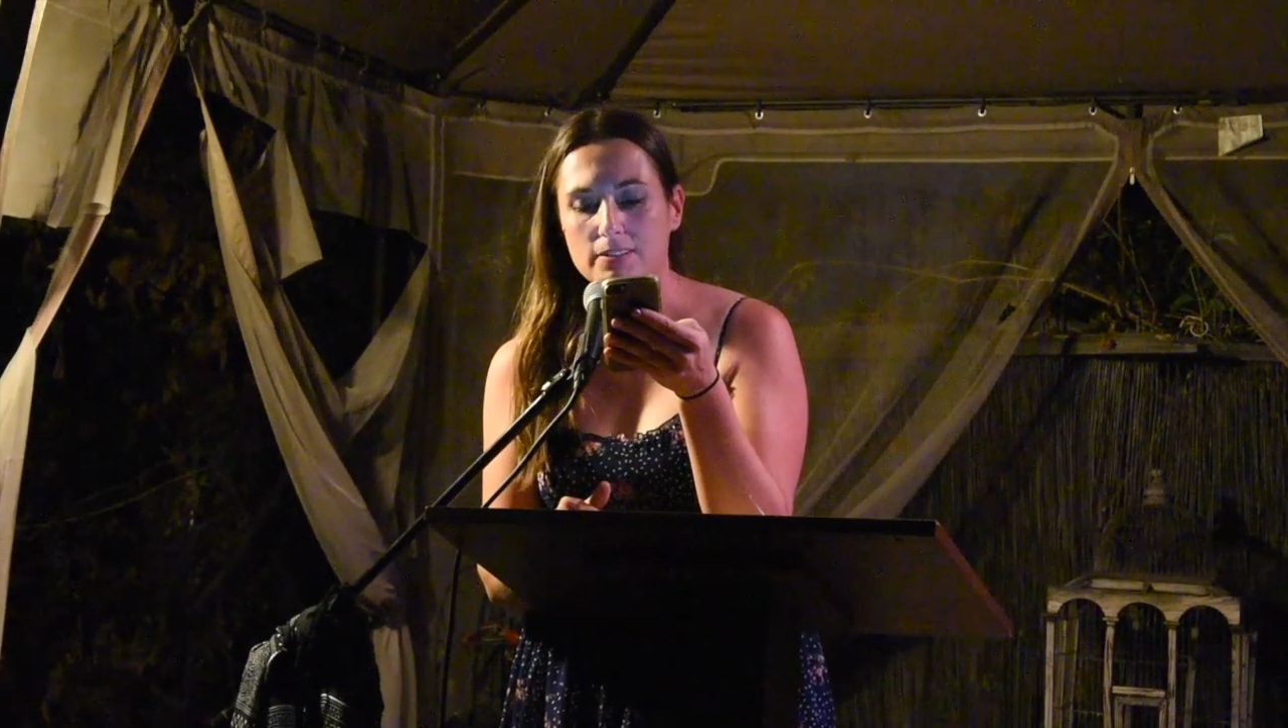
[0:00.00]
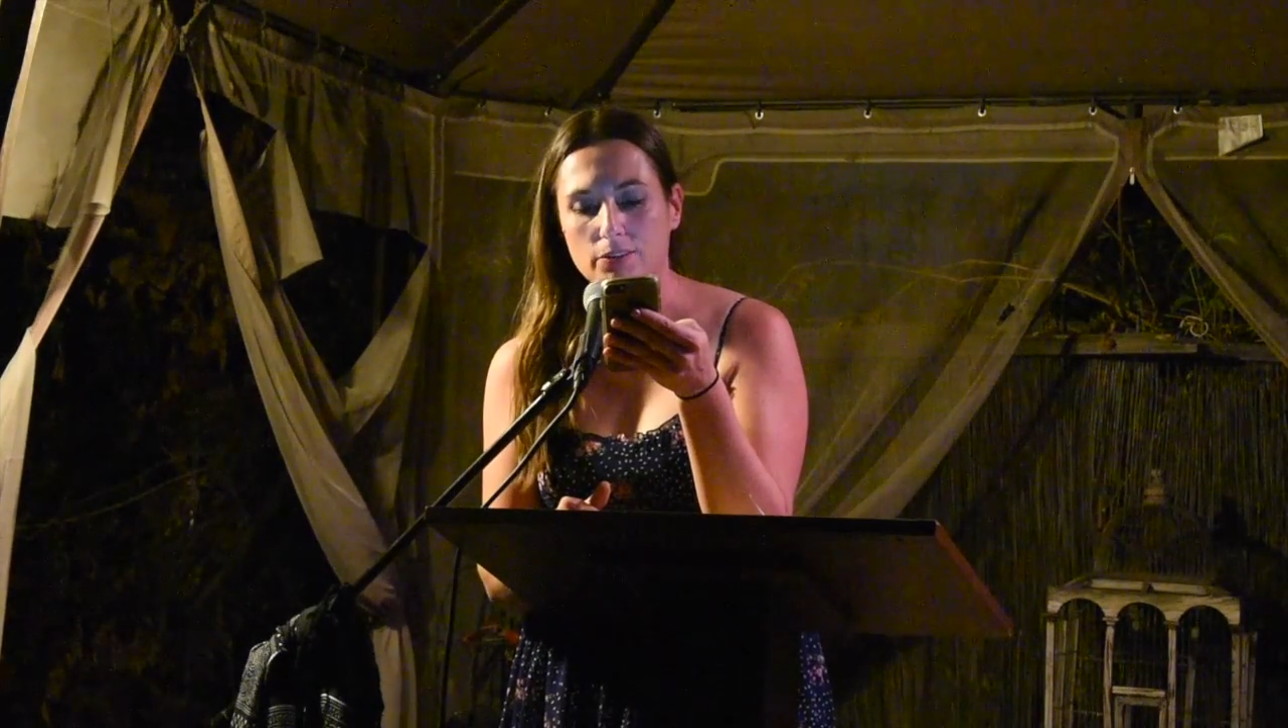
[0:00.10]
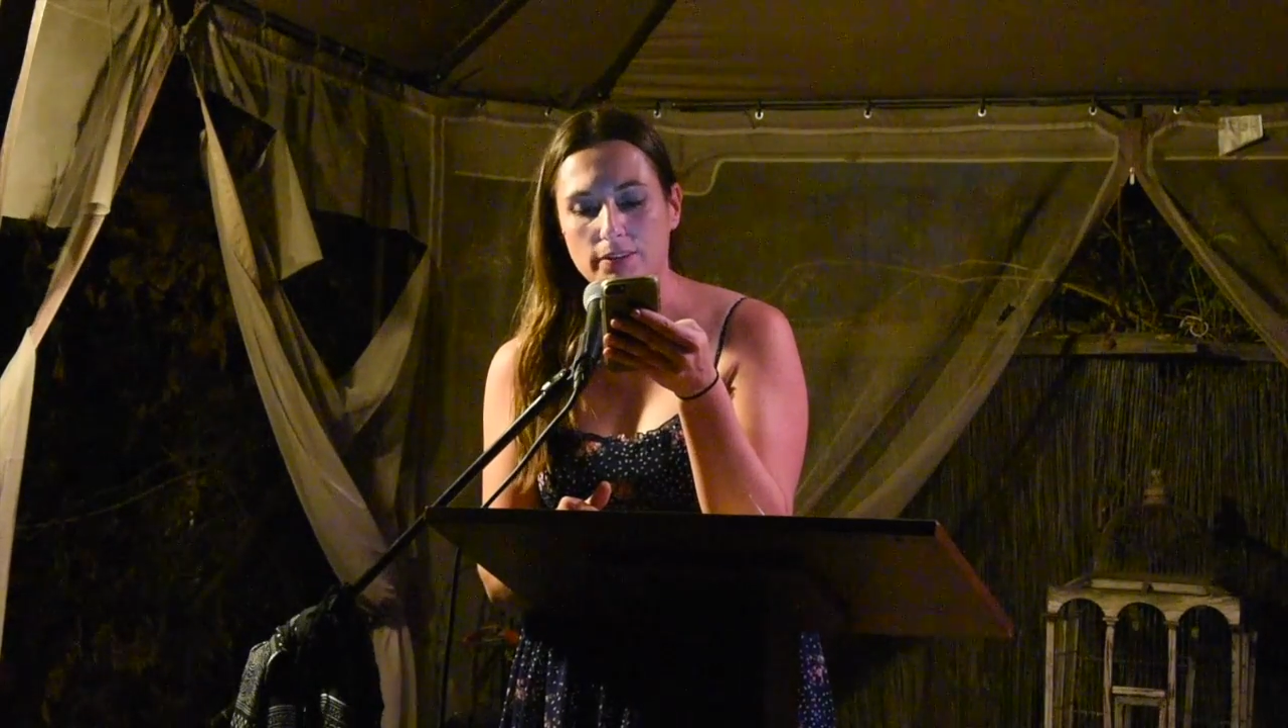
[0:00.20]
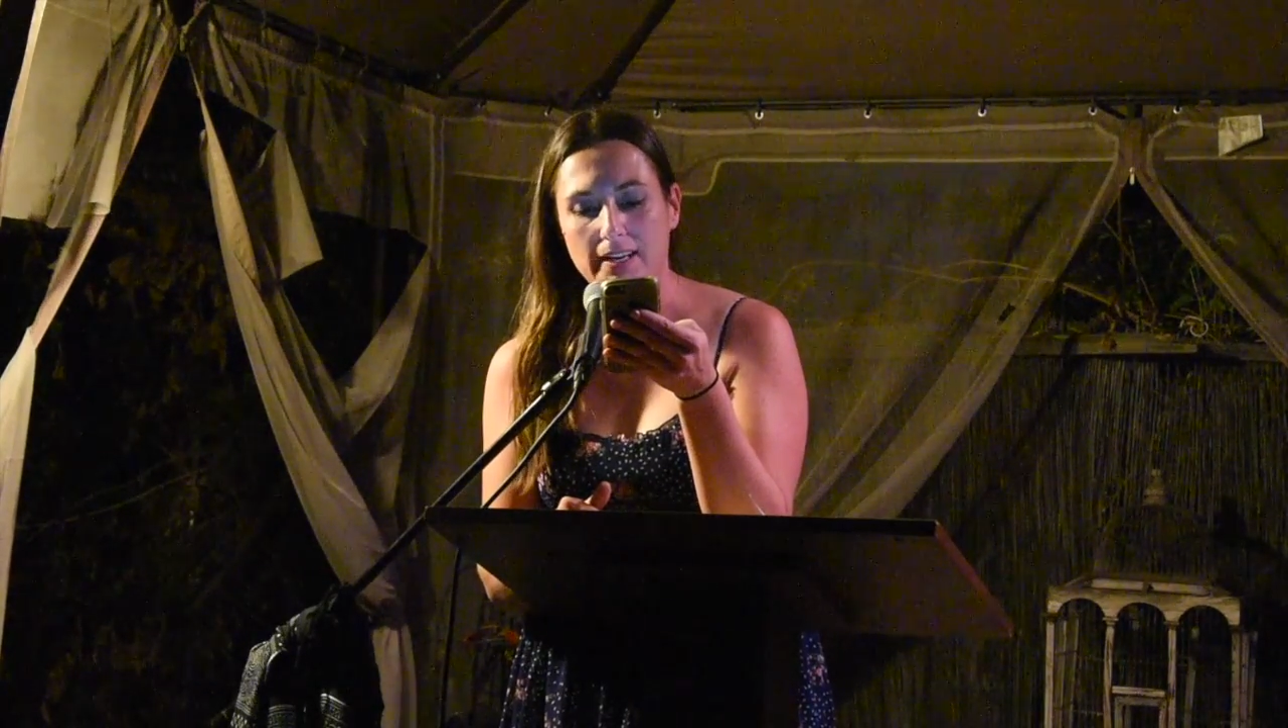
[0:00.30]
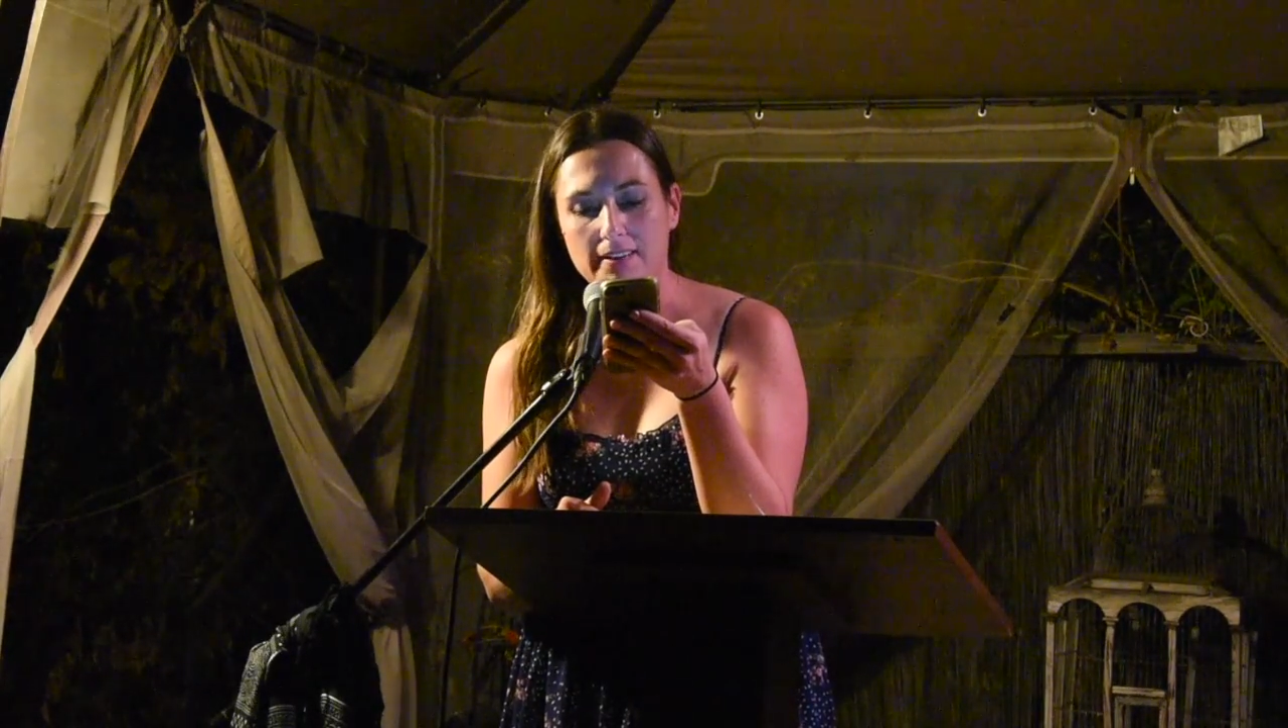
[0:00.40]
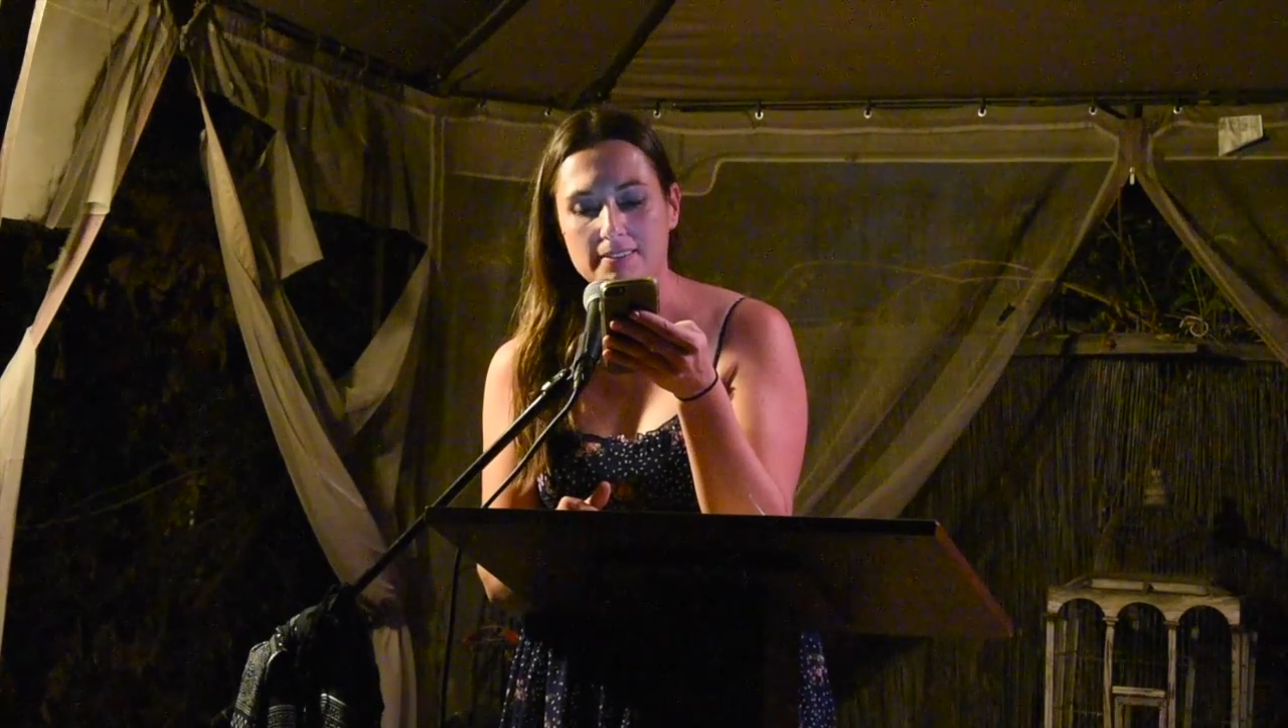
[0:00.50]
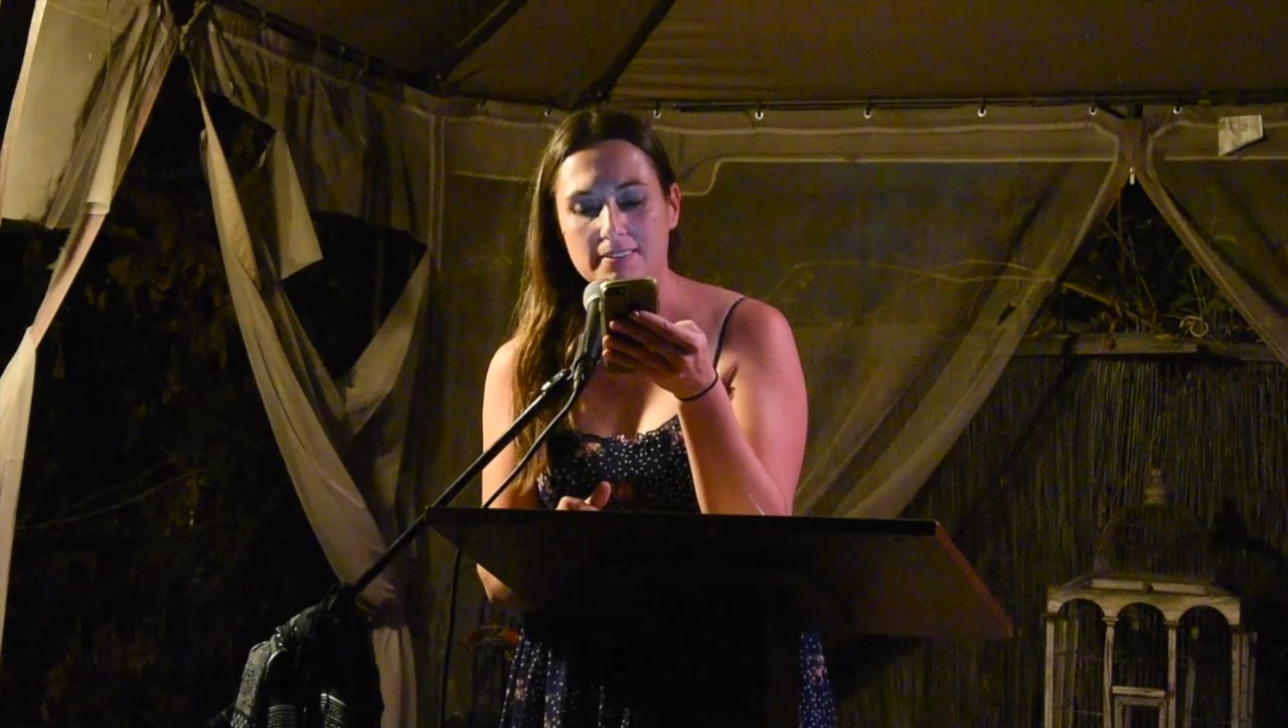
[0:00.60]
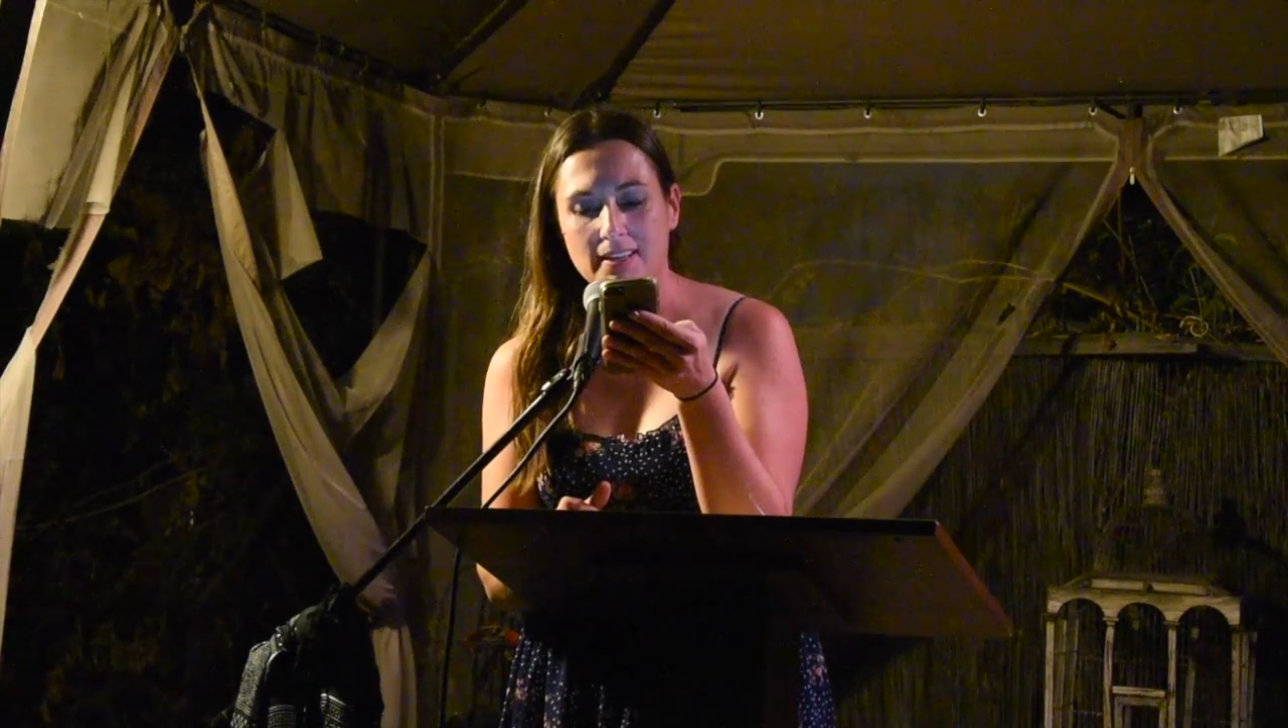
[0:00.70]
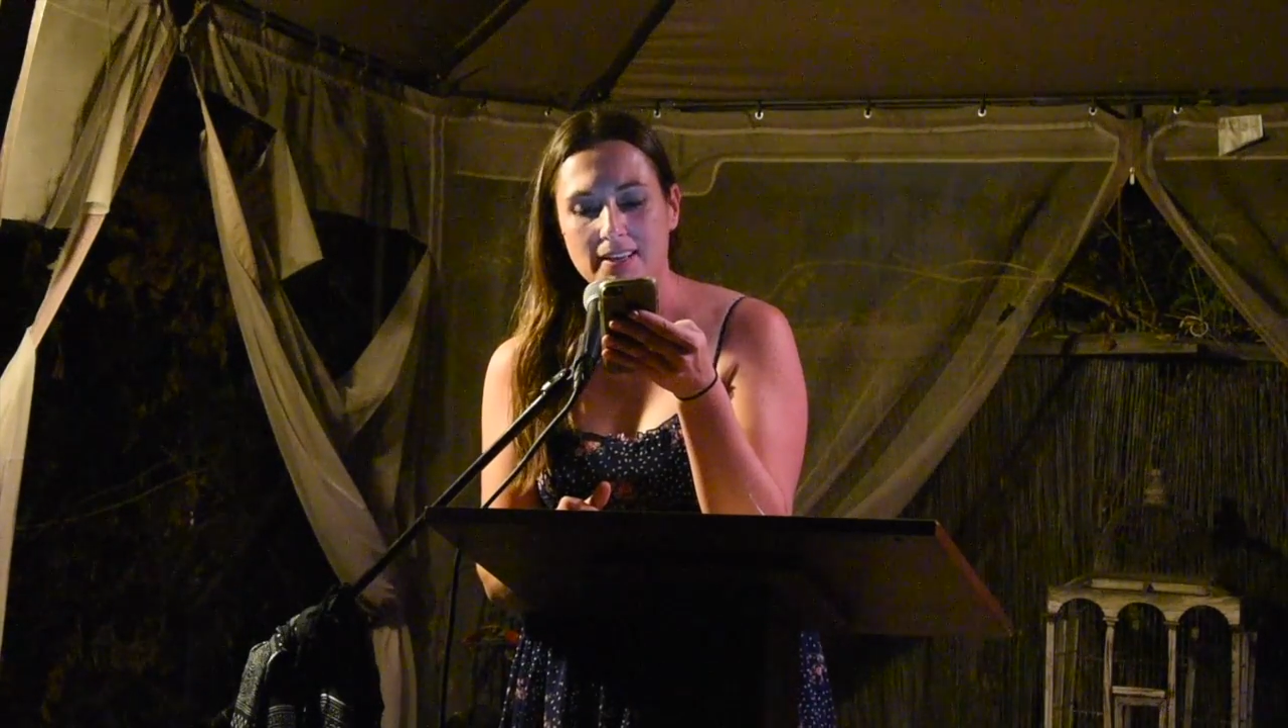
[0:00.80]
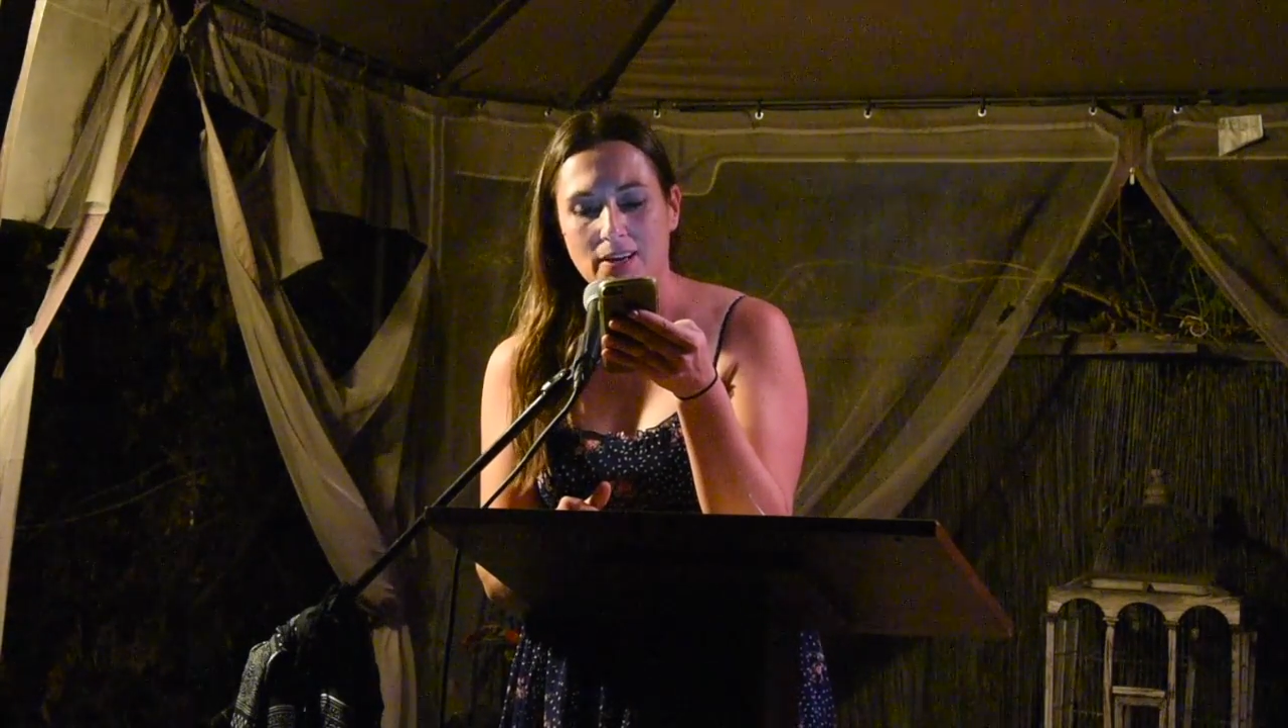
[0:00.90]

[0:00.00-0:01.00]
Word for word: degrees.